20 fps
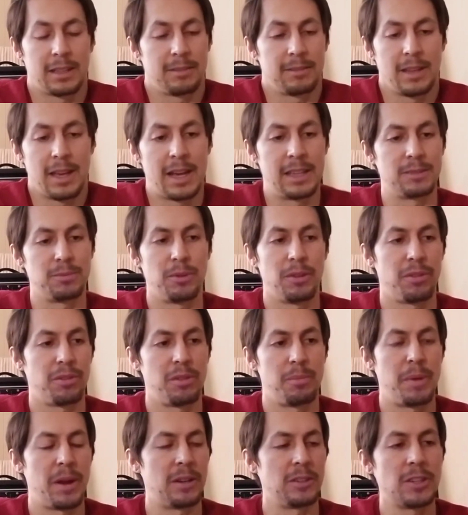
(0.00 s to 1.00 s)
as with the
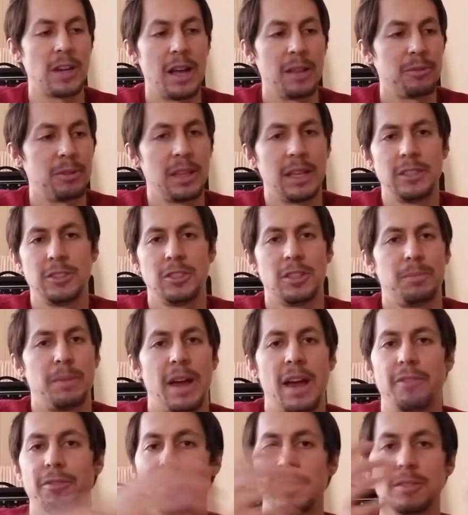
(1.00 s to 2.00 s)
parent-child relationship, I
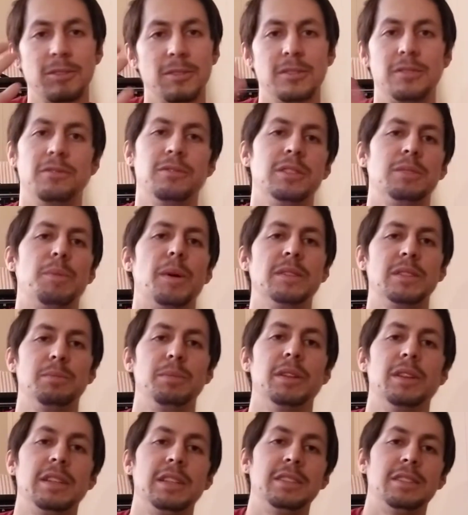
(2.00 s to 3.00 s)
have all sorts of
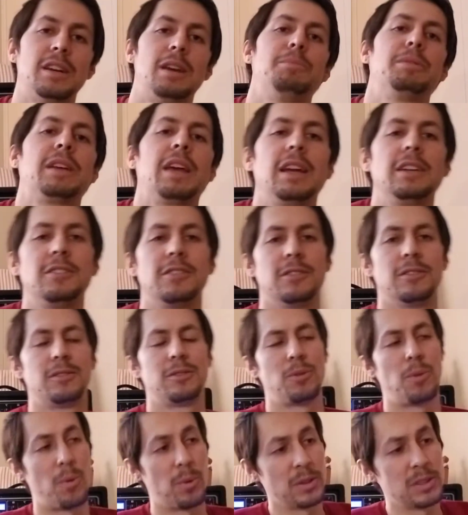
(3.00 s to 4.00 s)
responsibilities and obligations
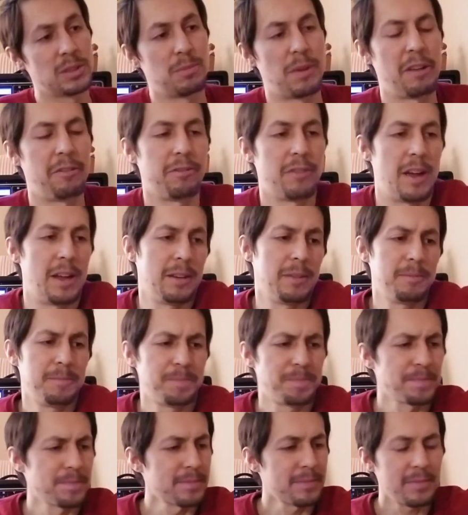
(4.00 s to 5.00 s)
towards my friend.
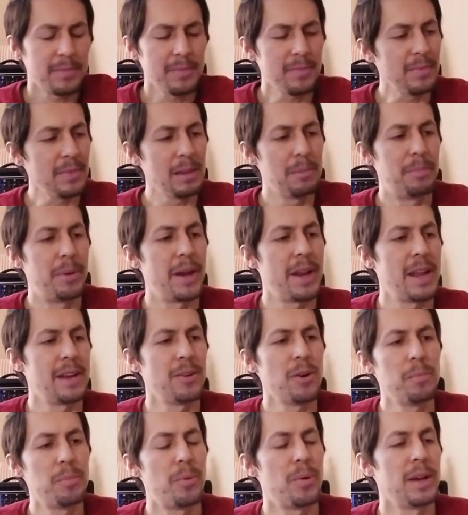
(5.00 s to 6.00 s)
But at
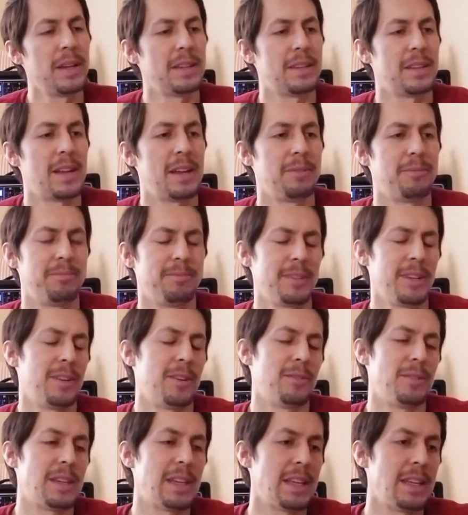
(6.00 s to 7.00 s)
no point did I,
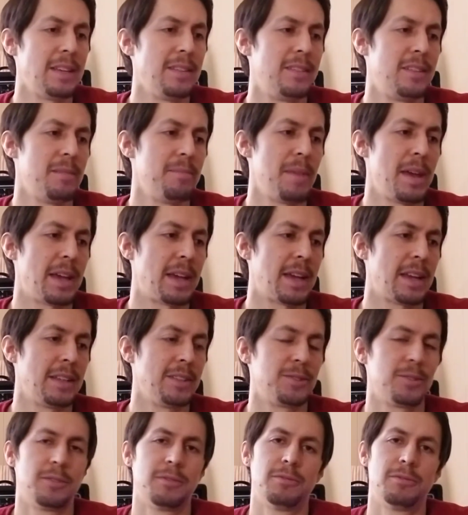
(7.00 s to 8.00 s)
need to make any
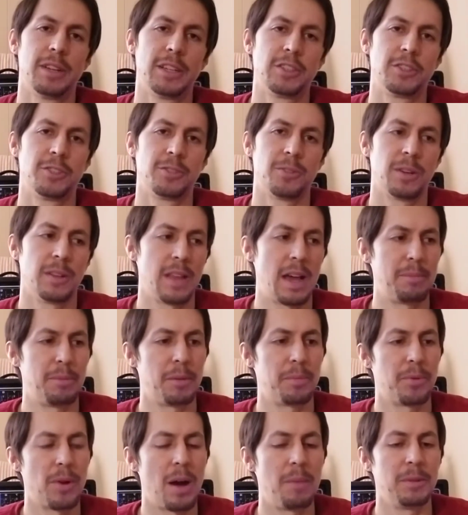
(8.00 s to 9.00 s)
sort of rich or elaborate
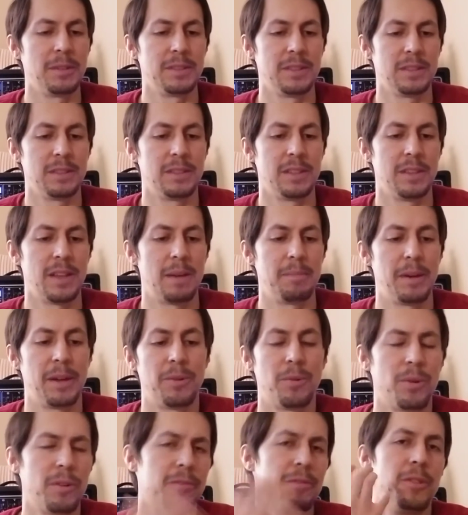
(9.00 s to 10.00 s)
promises to them in
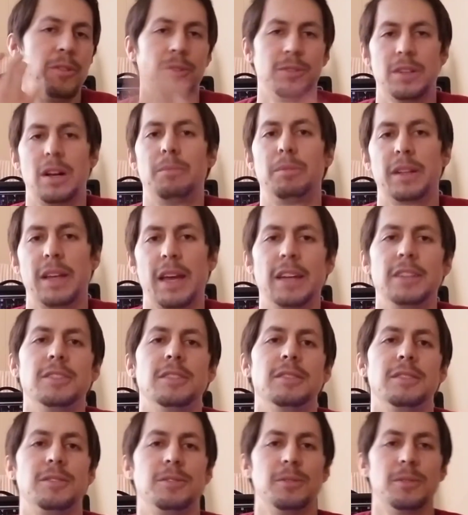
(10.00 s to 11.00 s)
order for those
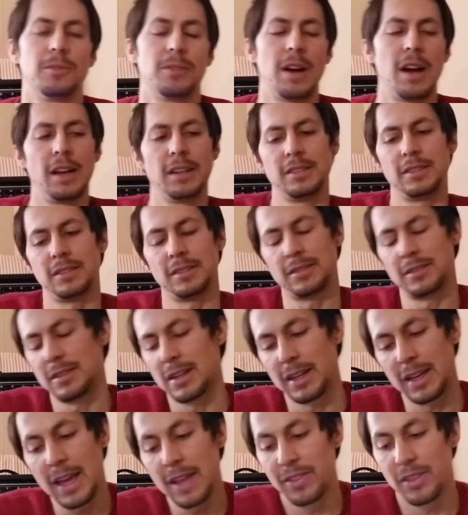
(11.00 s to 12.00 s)
obligations to arise.
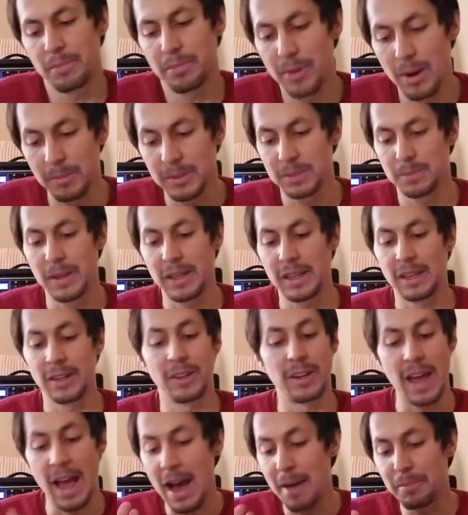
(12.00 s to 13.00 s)
Again, the promise making could
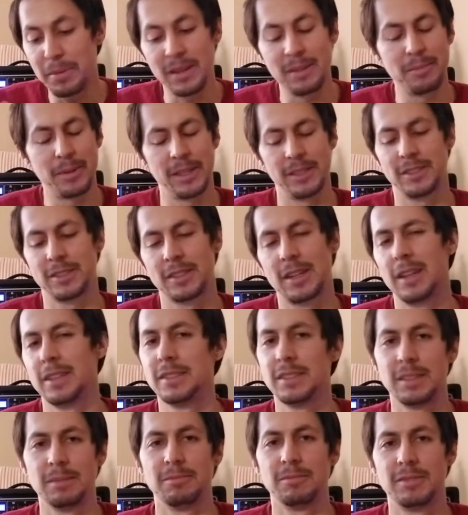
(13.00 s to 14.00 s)
happen, but it just kind of
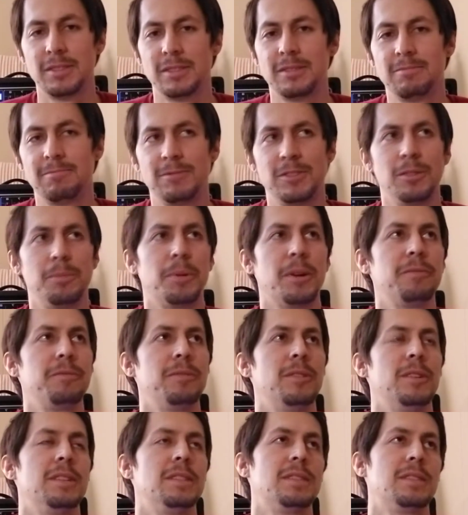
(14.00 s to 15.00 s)
seems
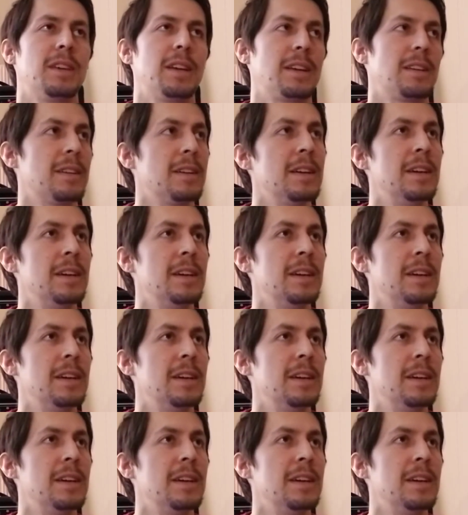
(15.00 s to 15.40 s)
superfluous. Like